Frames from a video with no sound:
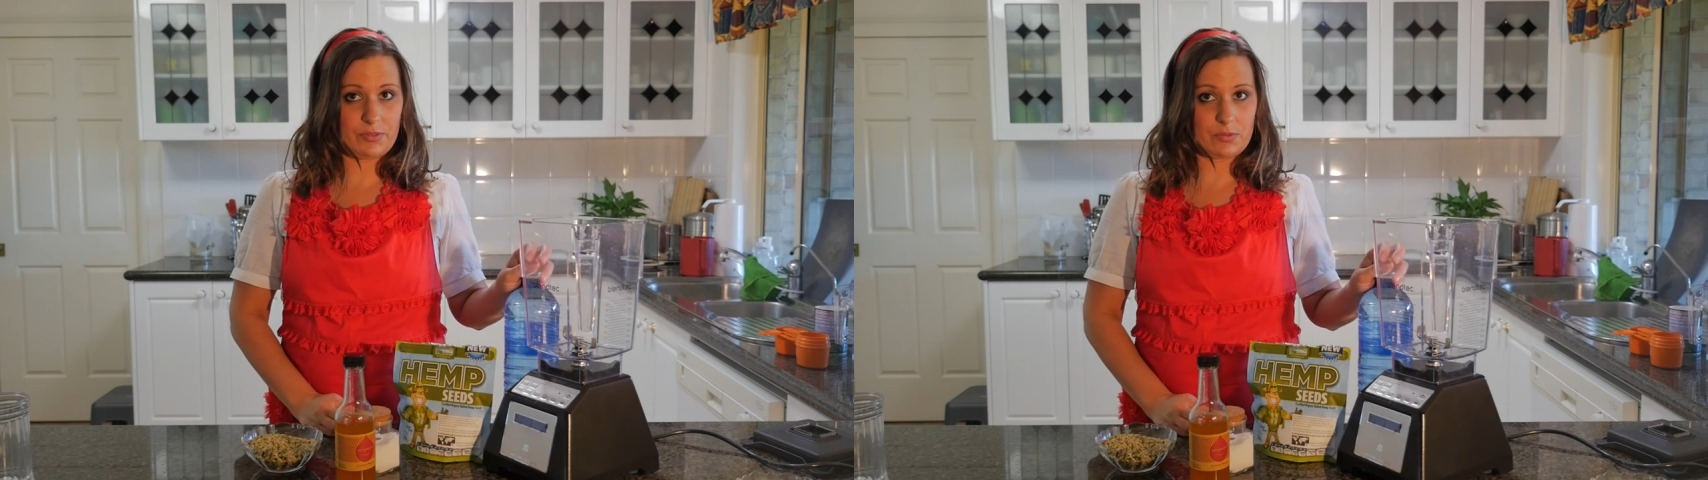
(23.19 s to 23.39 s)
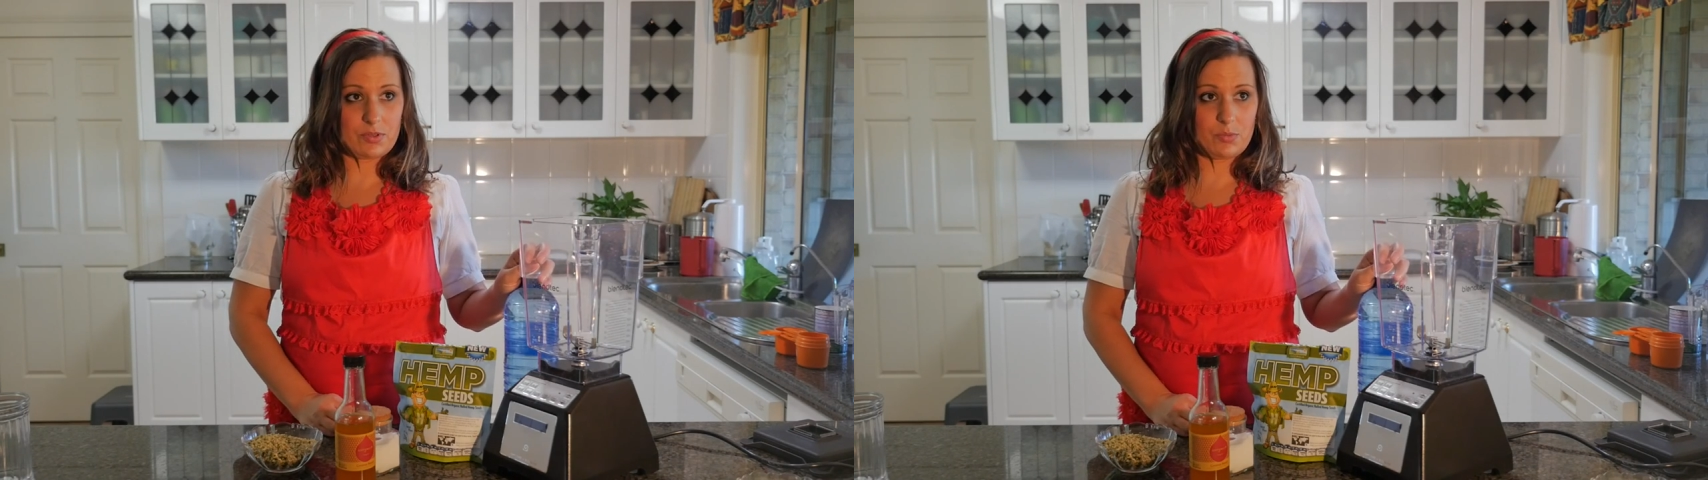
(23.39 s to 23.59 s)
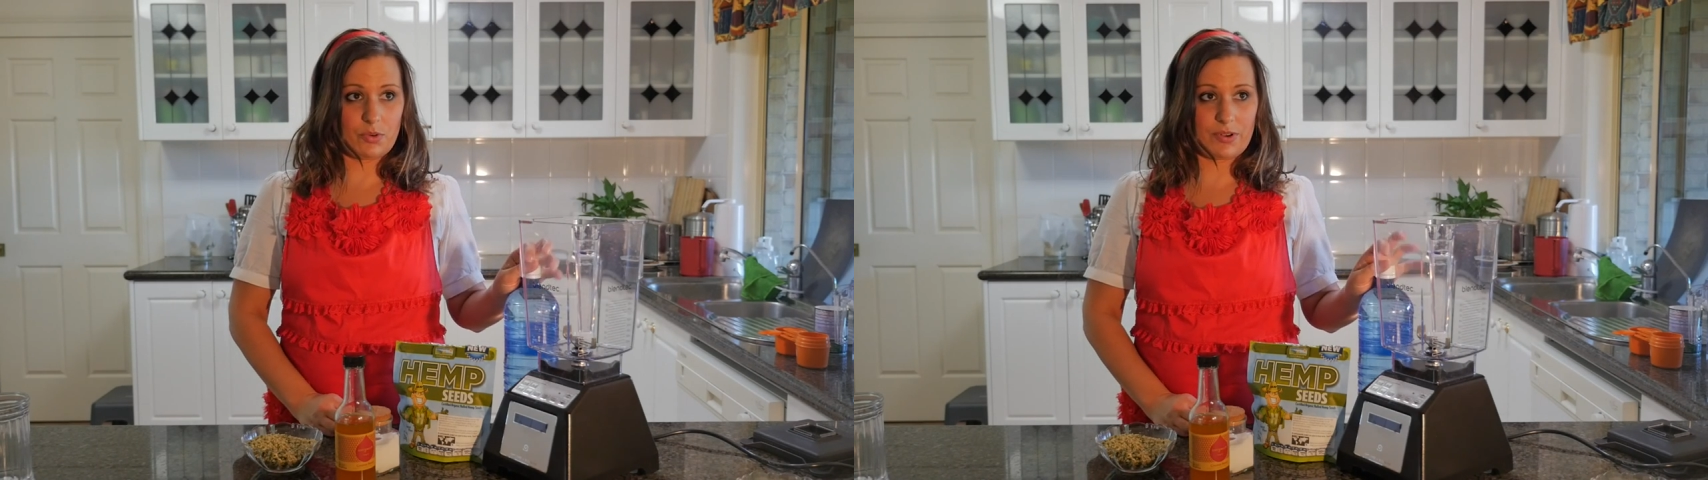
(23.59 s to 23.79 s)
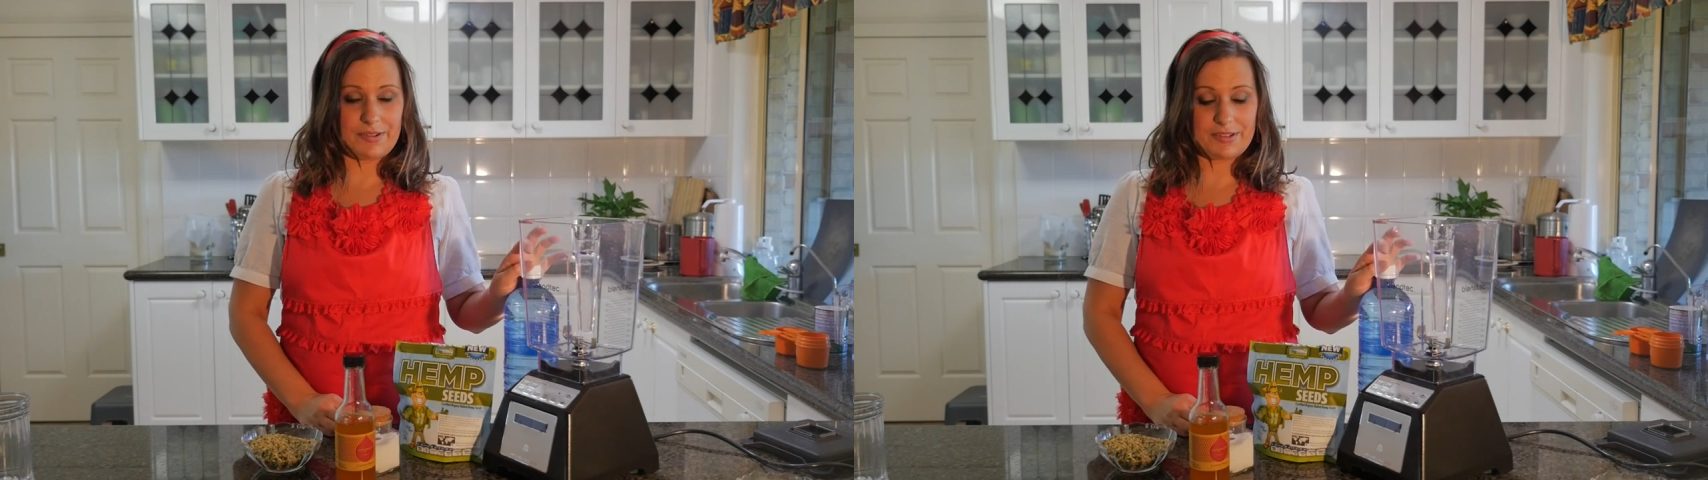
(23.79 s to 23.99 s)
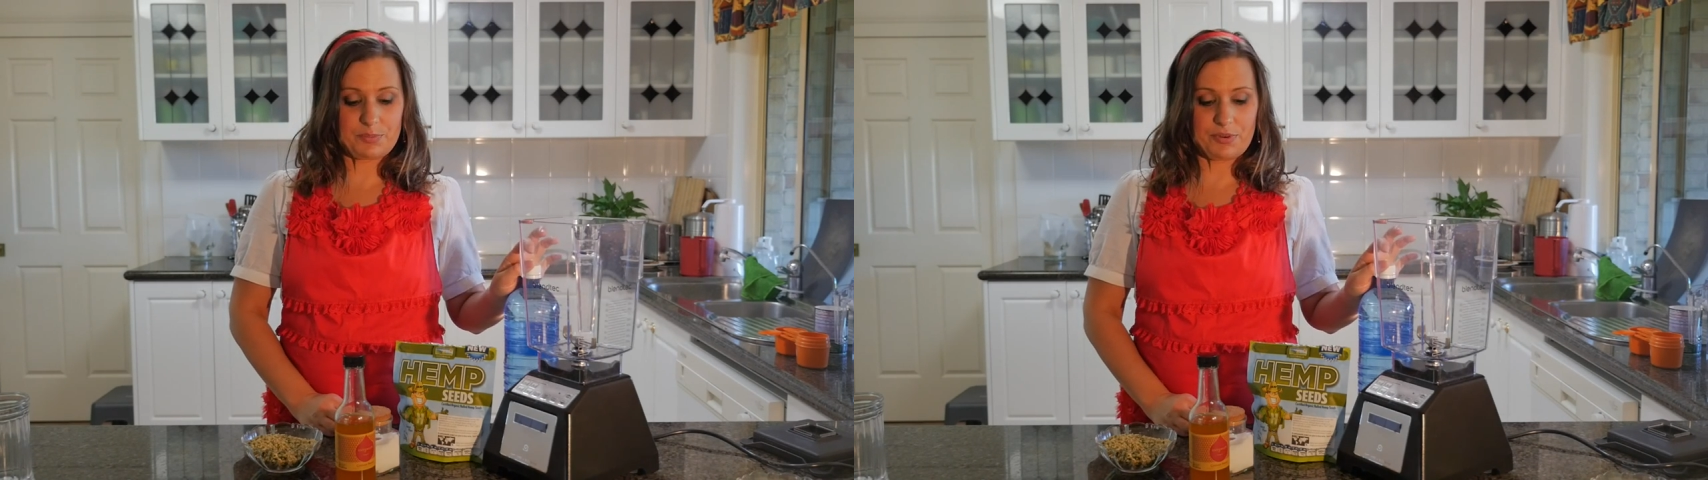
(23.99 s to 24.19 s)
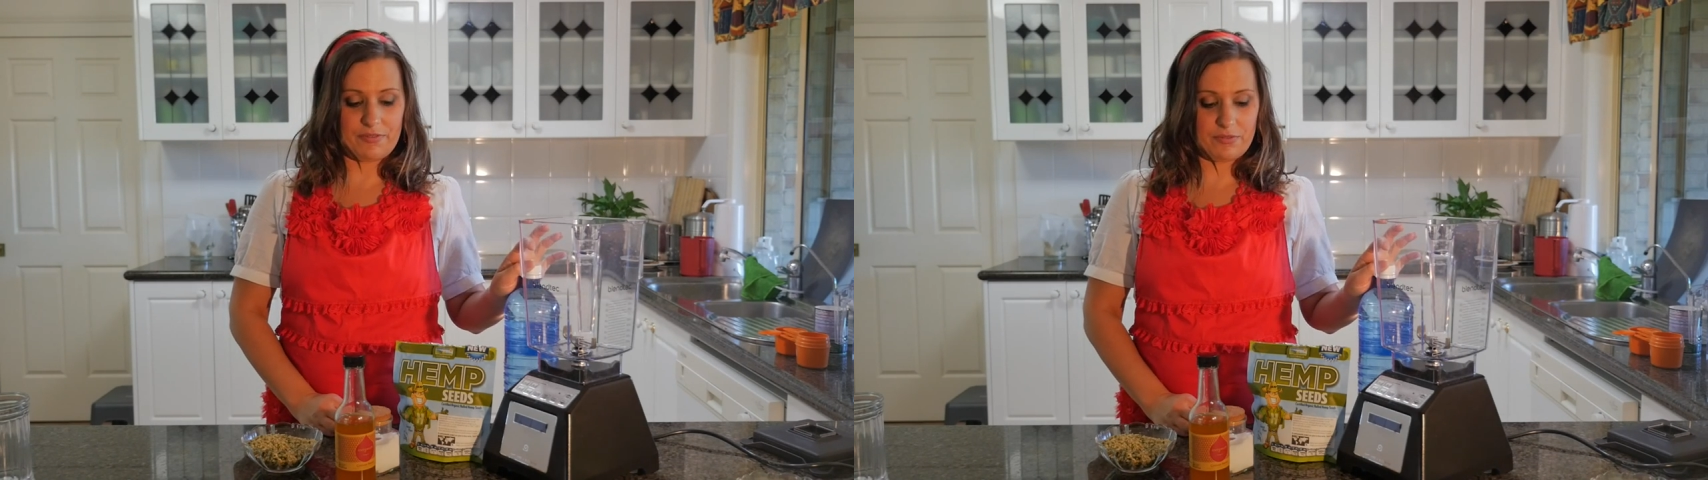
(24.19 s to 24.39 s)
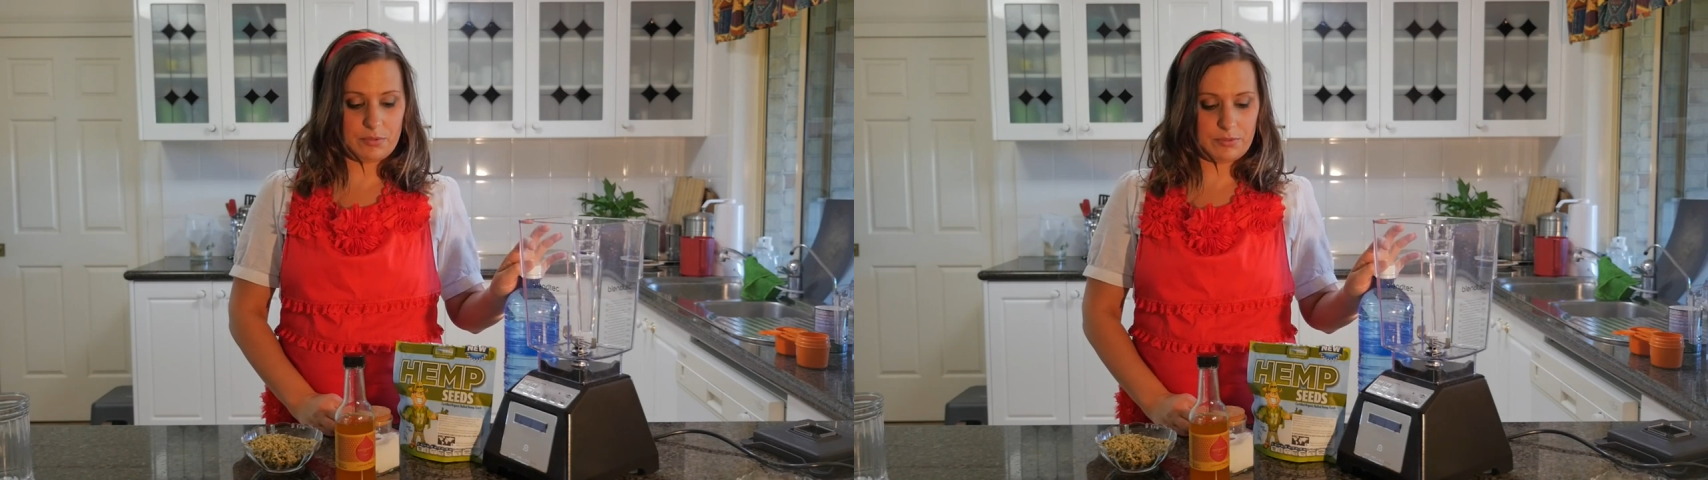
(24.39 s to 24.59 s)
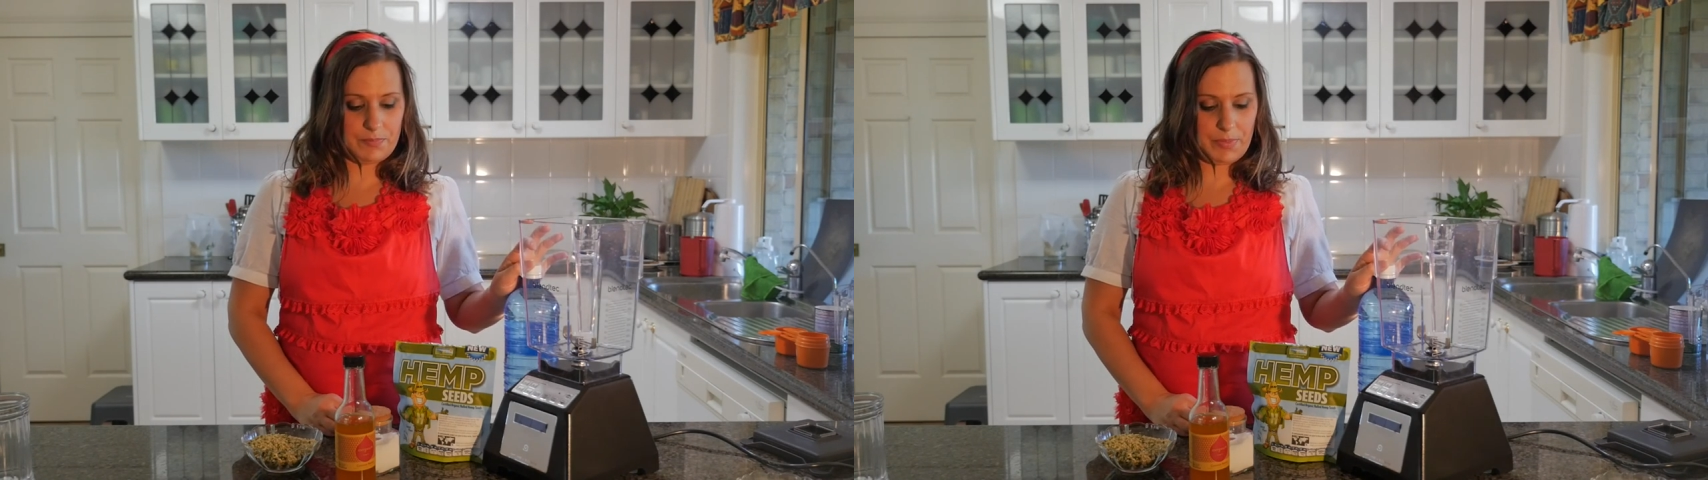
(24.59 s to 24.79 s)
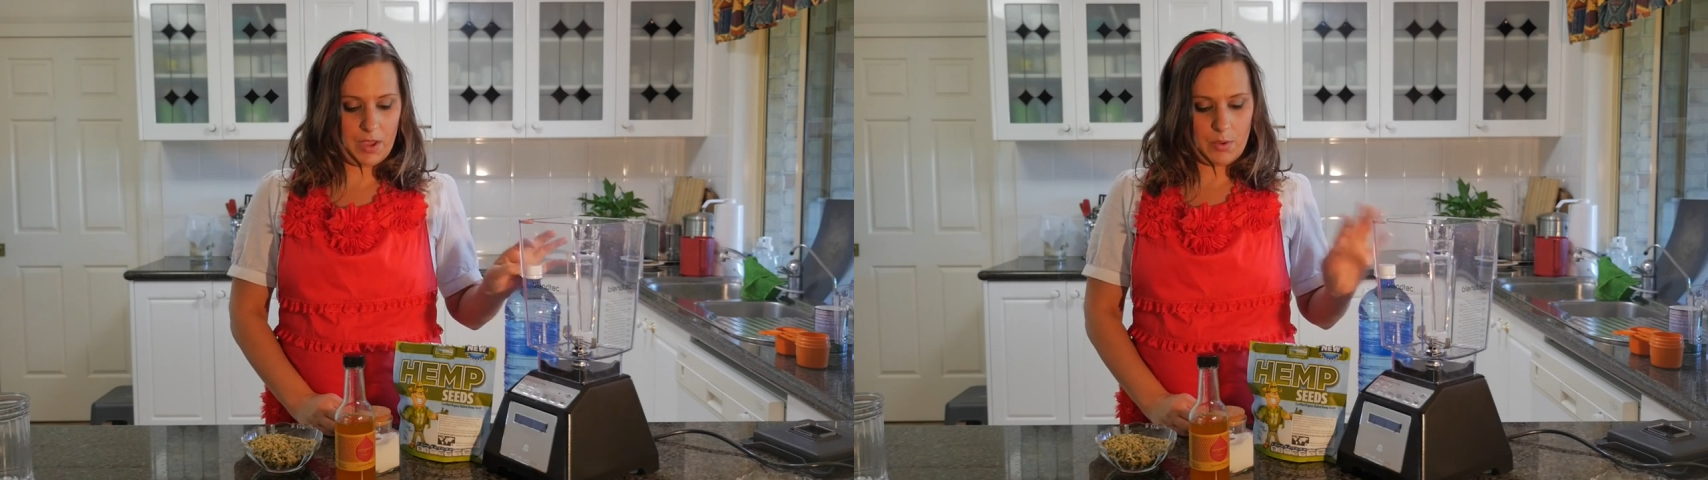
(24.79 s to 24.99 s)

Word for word: filtered water is preferable.